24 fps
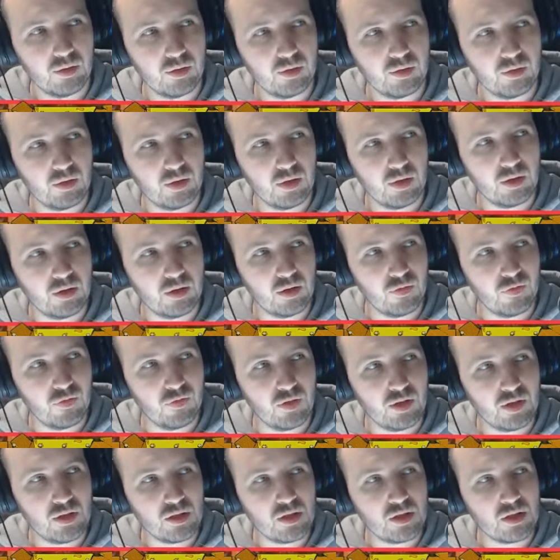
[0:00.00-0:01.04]
the
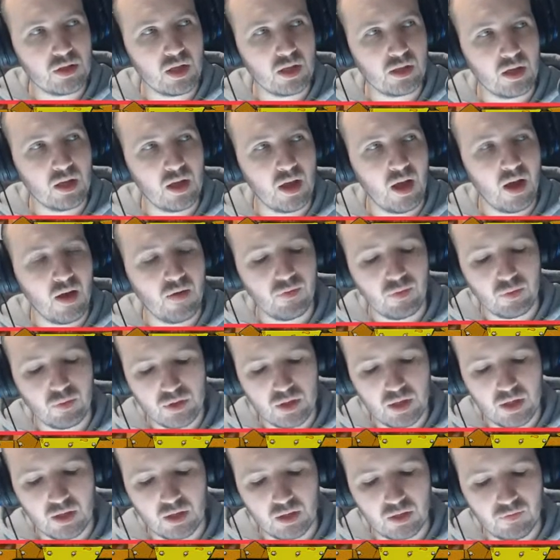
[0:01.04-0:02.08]
fists that they have. I was
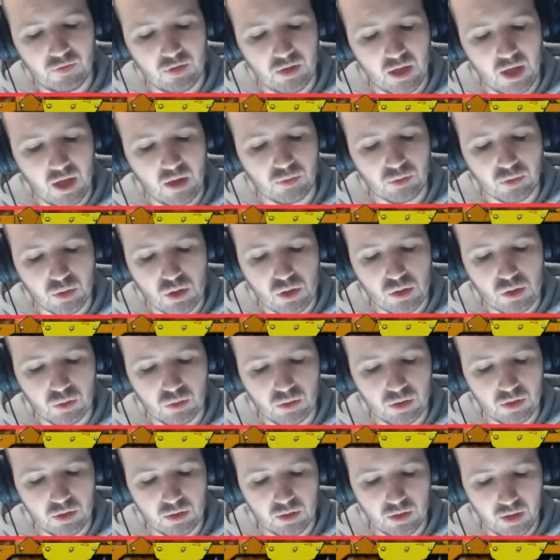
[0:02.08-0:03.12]
thinking if you countersunk
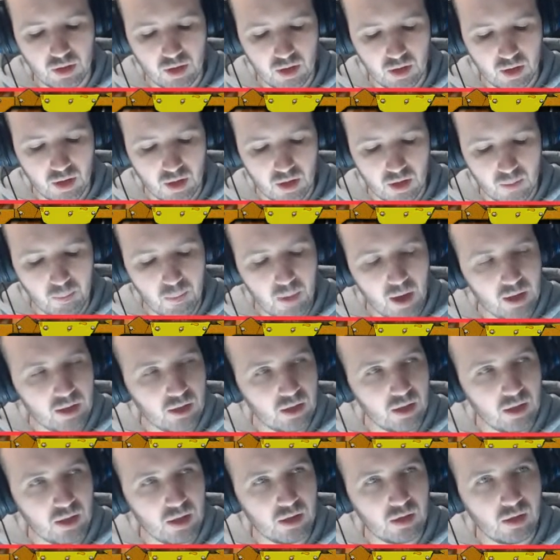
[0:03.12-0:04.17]
a
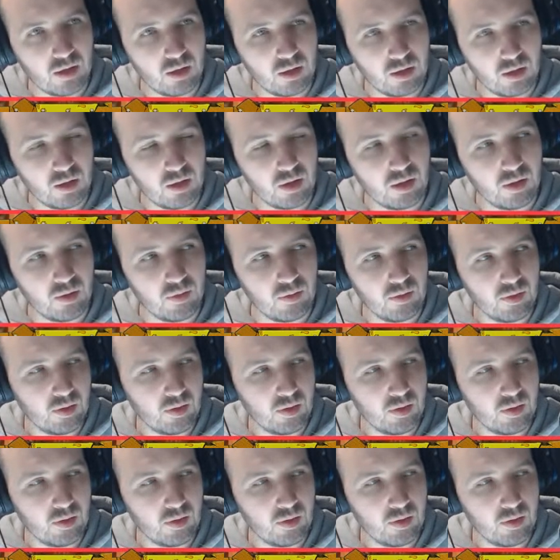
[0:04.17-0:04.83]
magnet into the